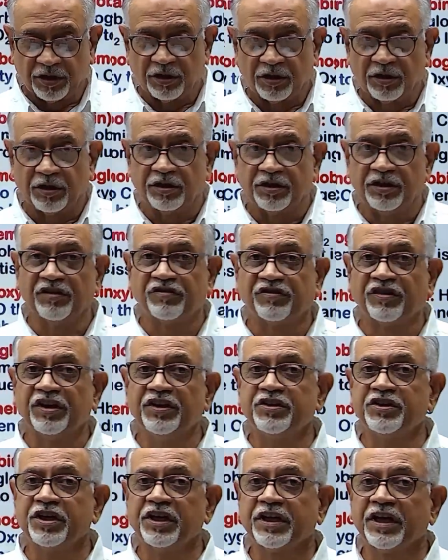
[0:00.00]

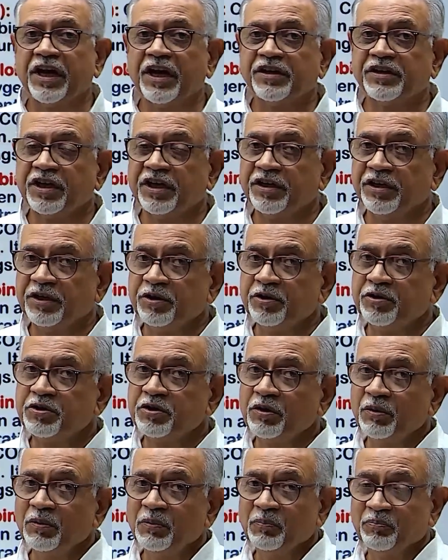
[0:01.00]
disintegrated into
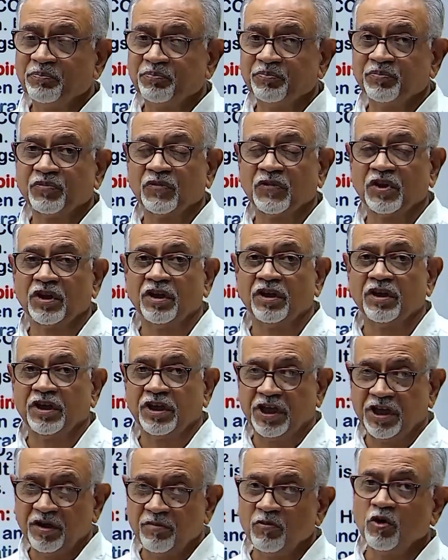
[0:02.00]

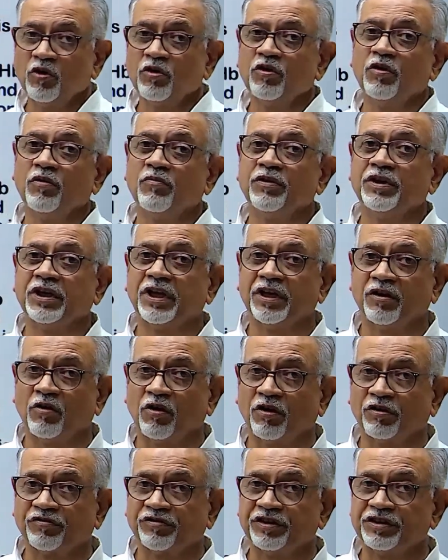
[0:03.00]
hemoglobin and
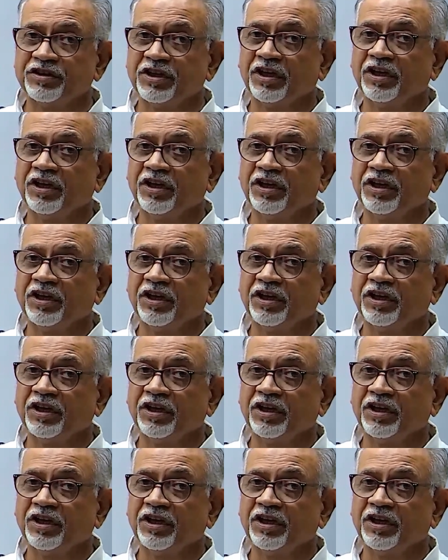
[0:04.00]
oxygen.